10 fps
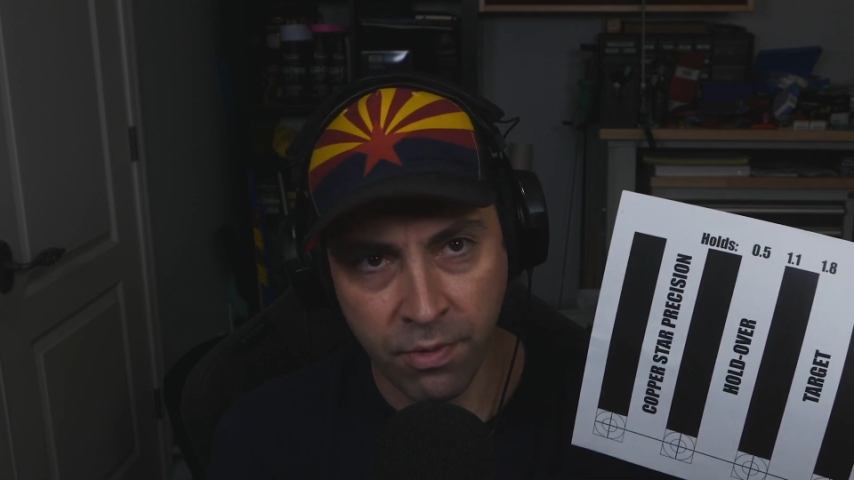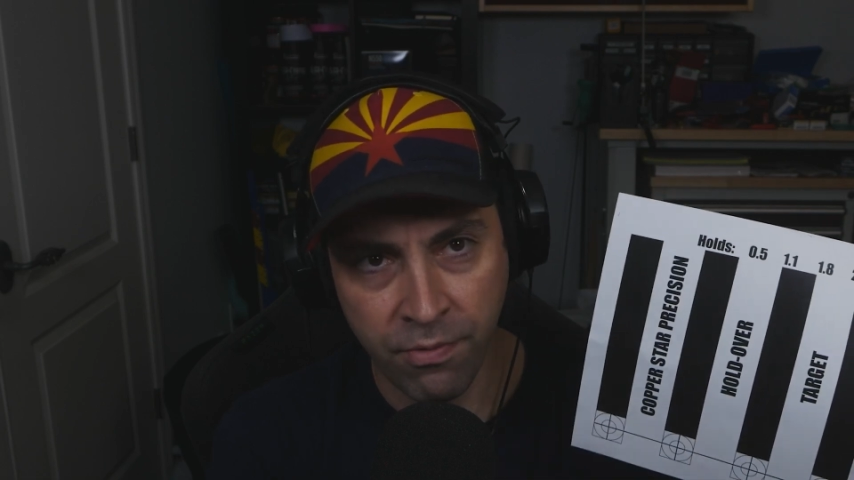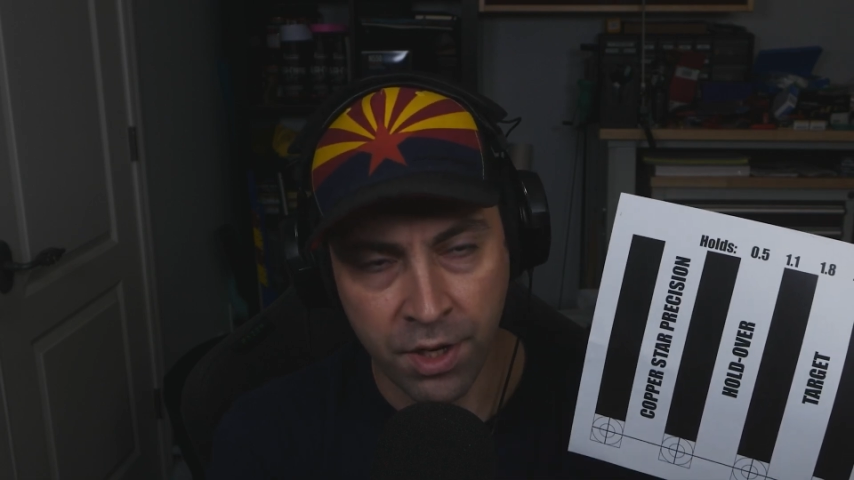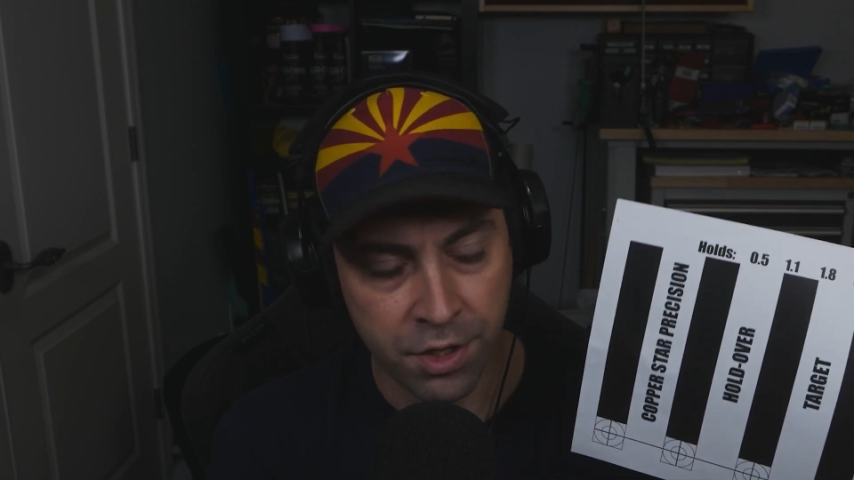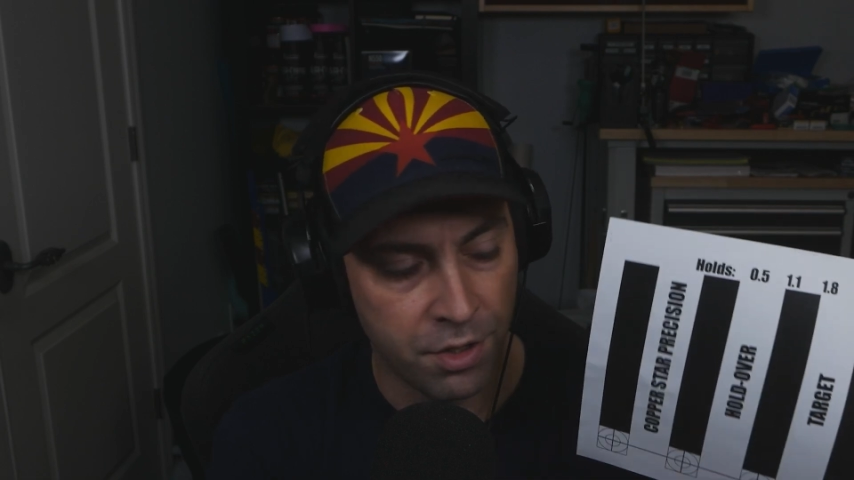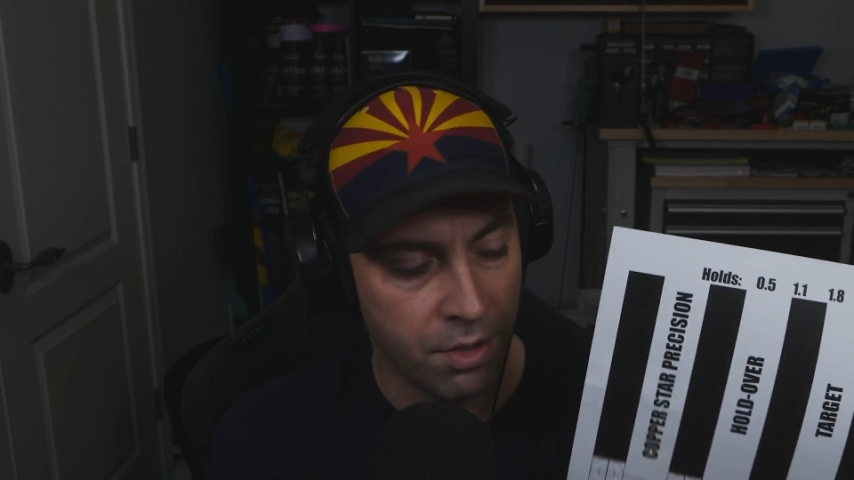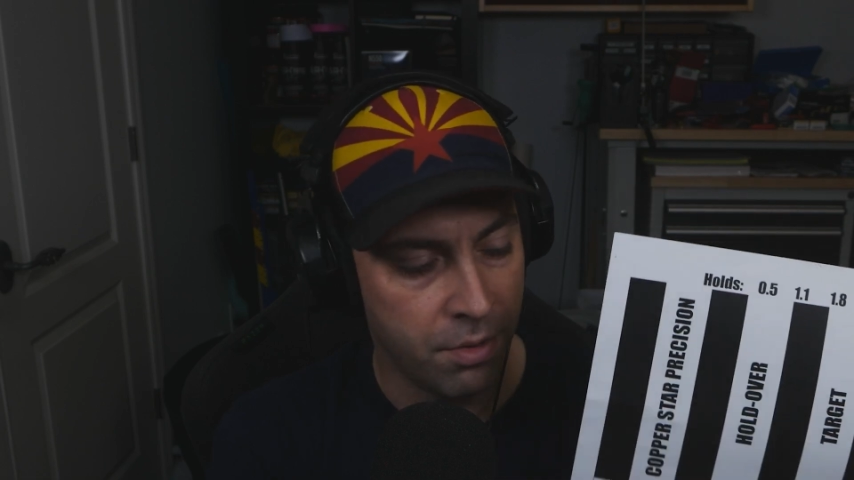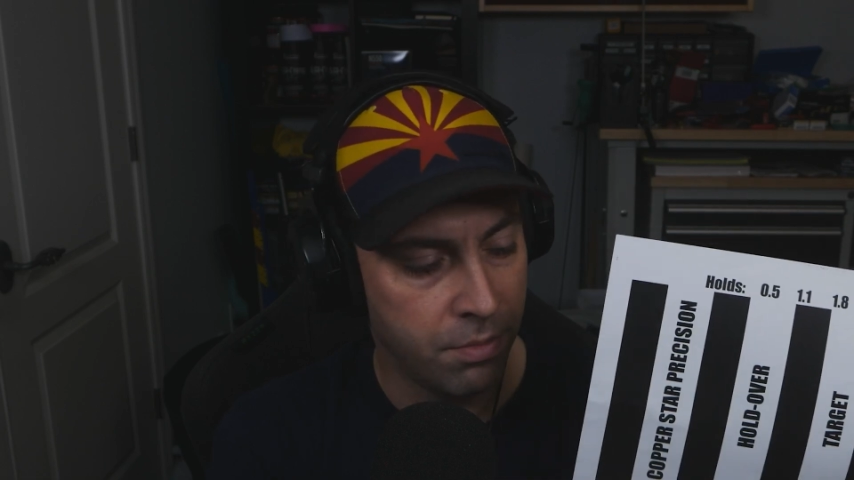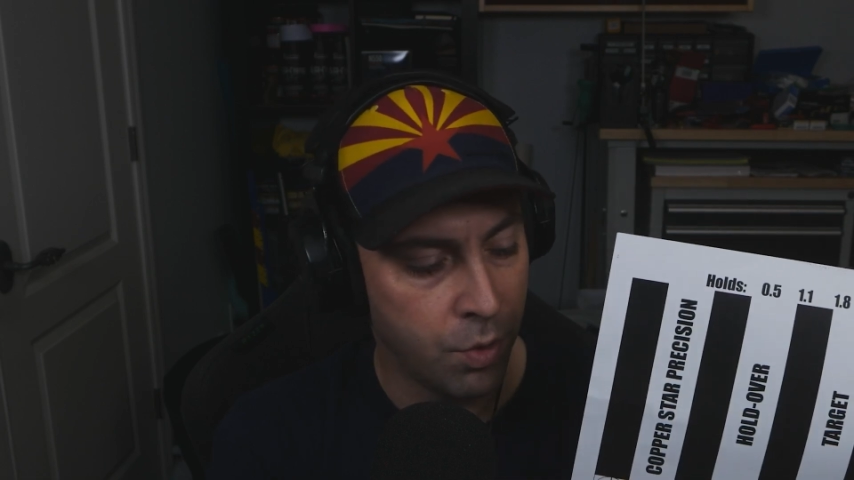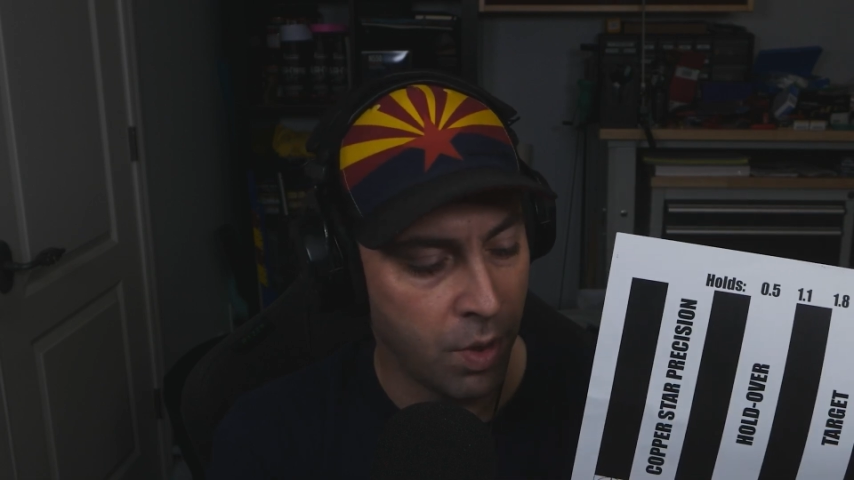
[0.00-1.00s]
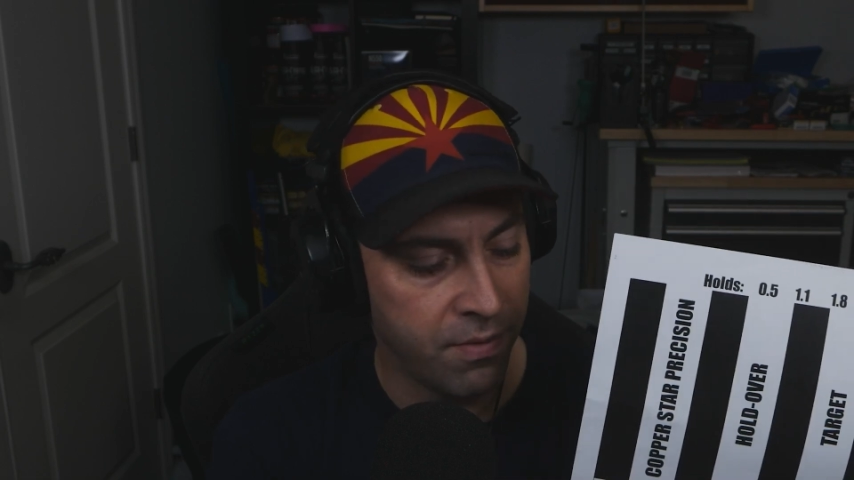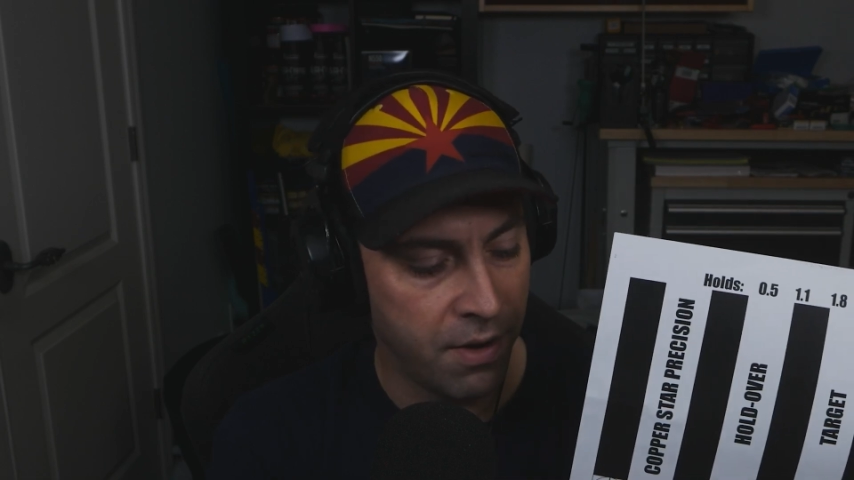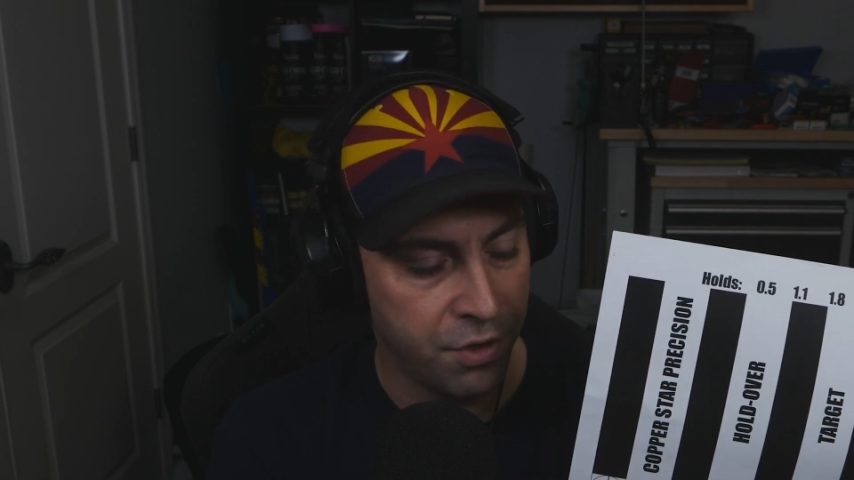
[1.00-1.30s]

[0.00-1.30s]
finish the 25